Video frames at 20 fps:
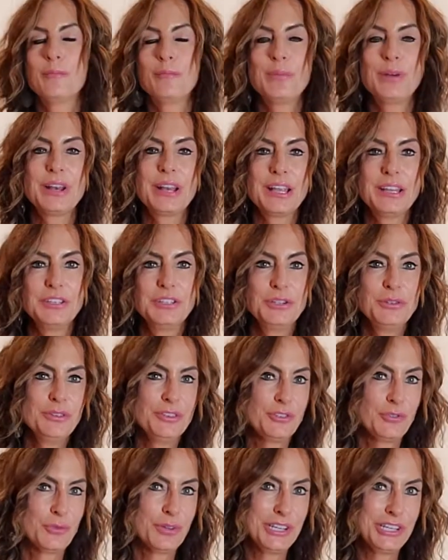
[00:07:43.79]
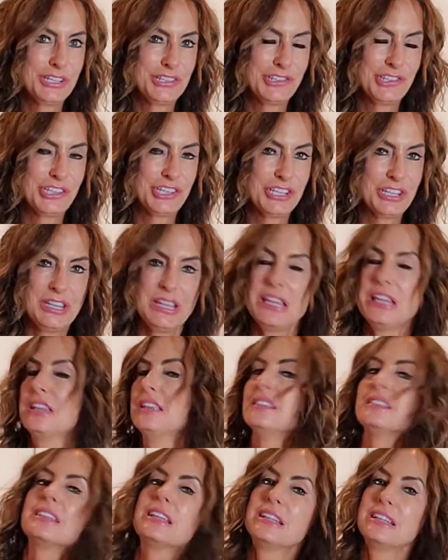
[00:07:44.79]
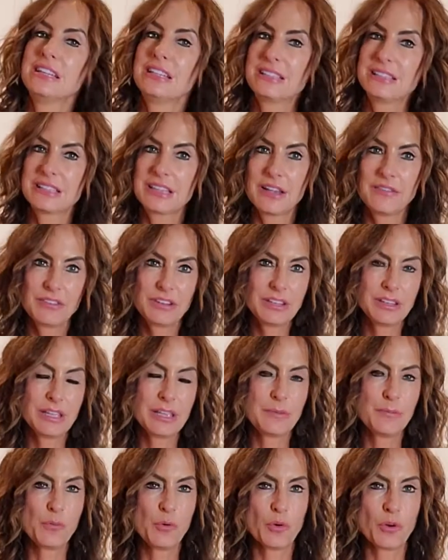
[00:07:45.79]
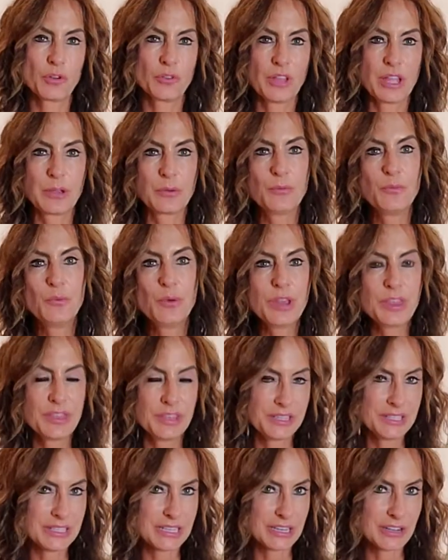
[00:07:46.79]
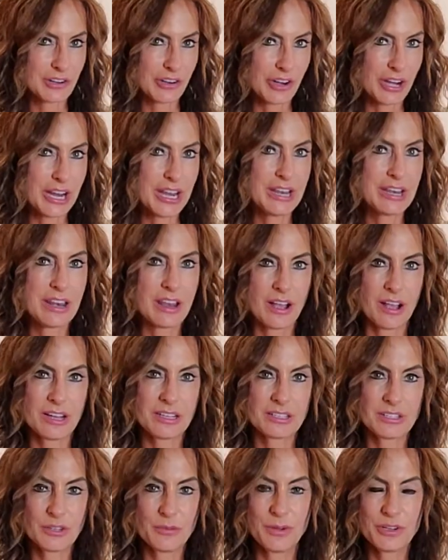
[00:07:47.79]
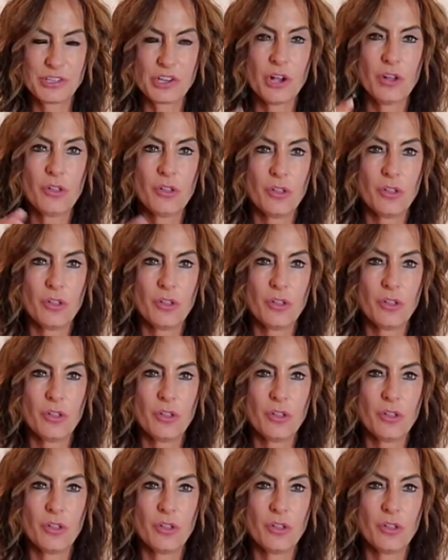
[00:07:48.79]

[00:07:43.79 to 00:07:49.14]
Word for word: but I do enjoy cheese, and it's definitely more like with a dinner and not so much a